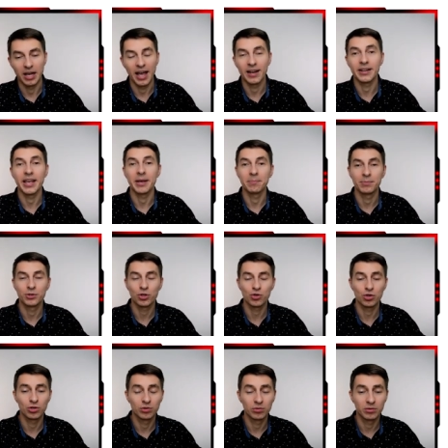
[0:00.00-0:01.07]
endgame
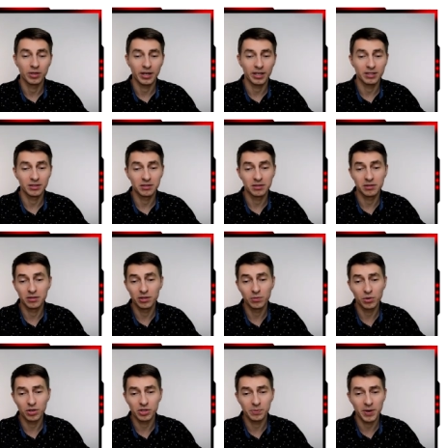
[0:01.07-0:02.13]
position, and
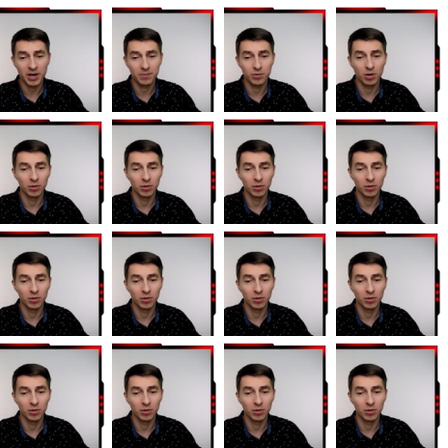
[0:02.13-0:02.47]
you would expect